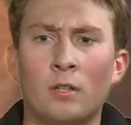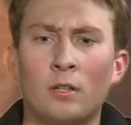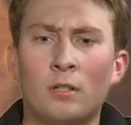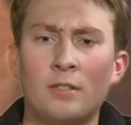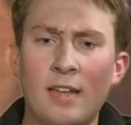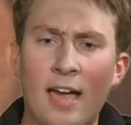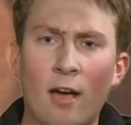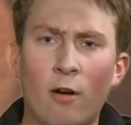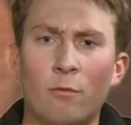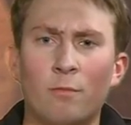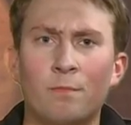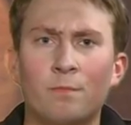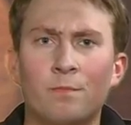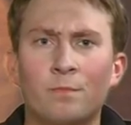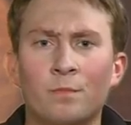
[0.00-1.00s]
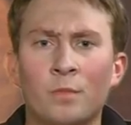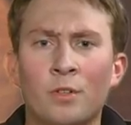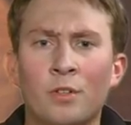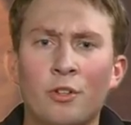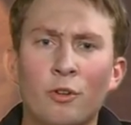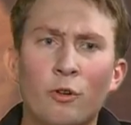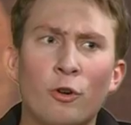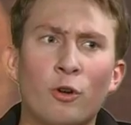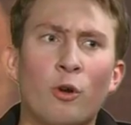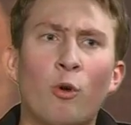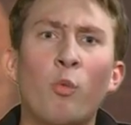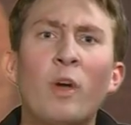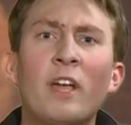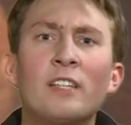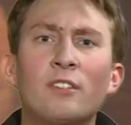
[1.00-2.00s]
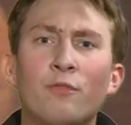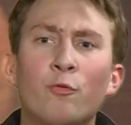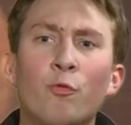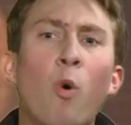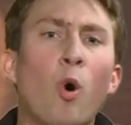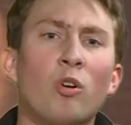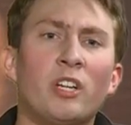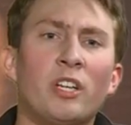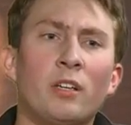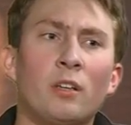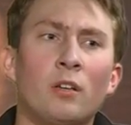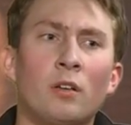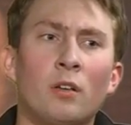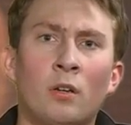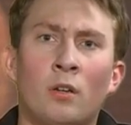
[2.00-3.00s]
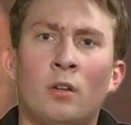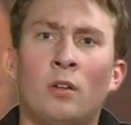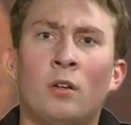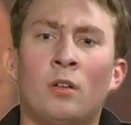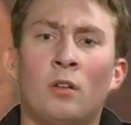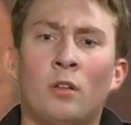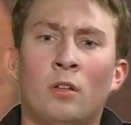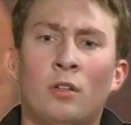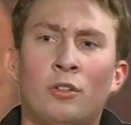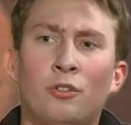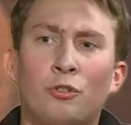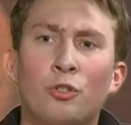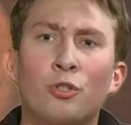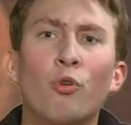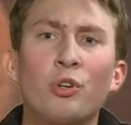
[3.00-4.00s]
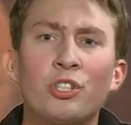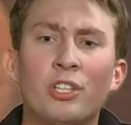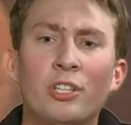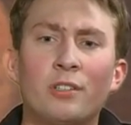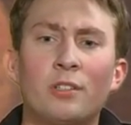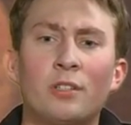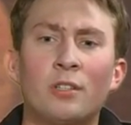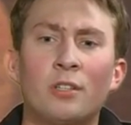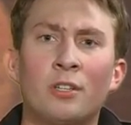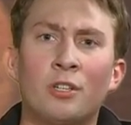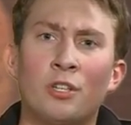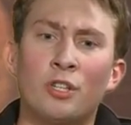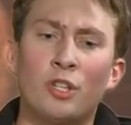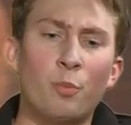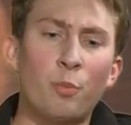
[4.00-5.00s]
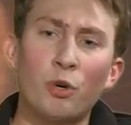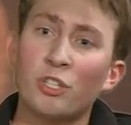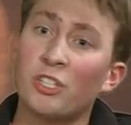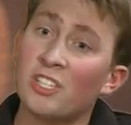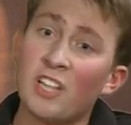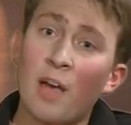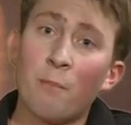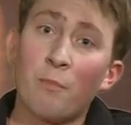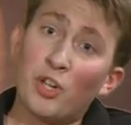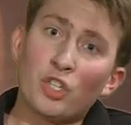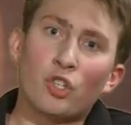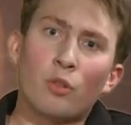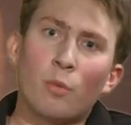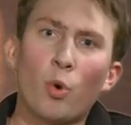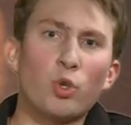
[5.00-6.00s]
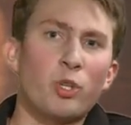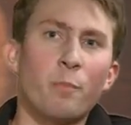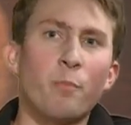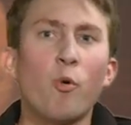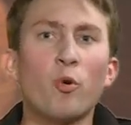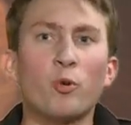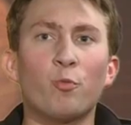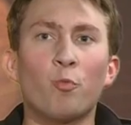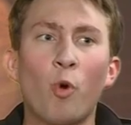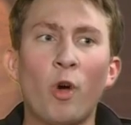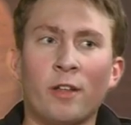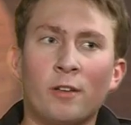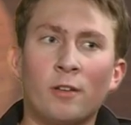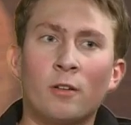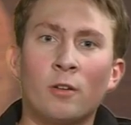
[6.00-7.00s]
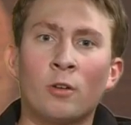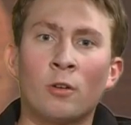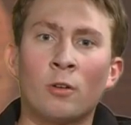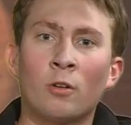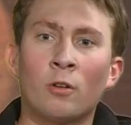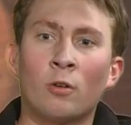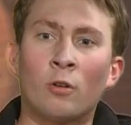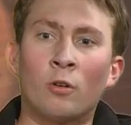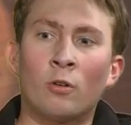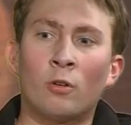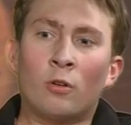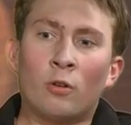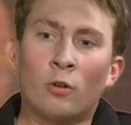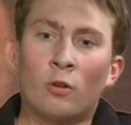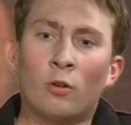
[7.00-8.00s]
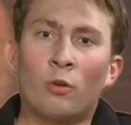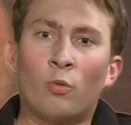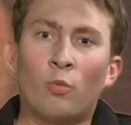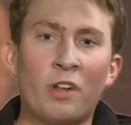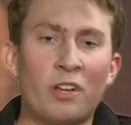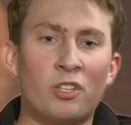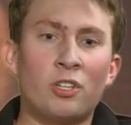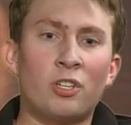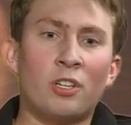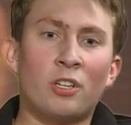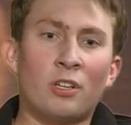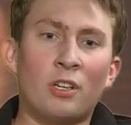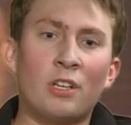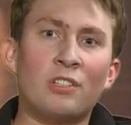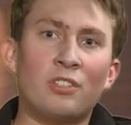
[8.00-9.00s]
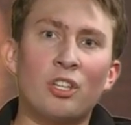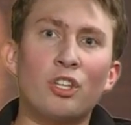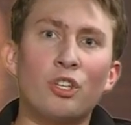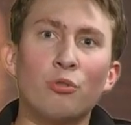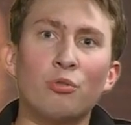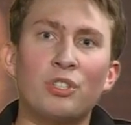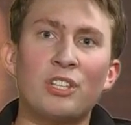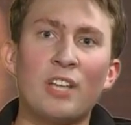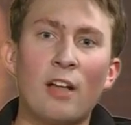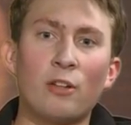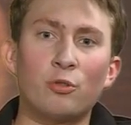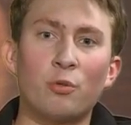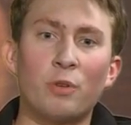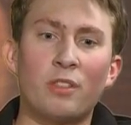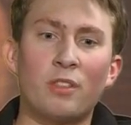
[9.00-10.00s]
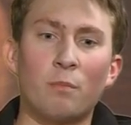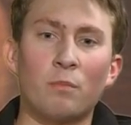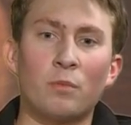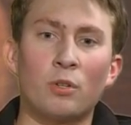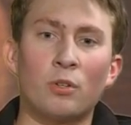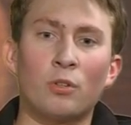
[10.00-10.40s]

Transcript: Now, there are ways of quoting your sources. The book does not mention the most important one, which is to use sounds with them.